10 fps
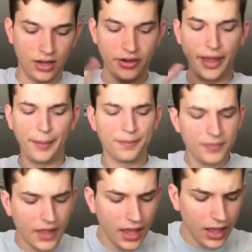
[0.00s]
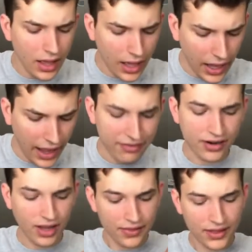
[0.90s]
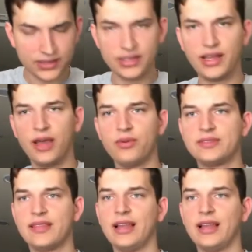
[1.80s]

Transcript: Okay, I forgot that today was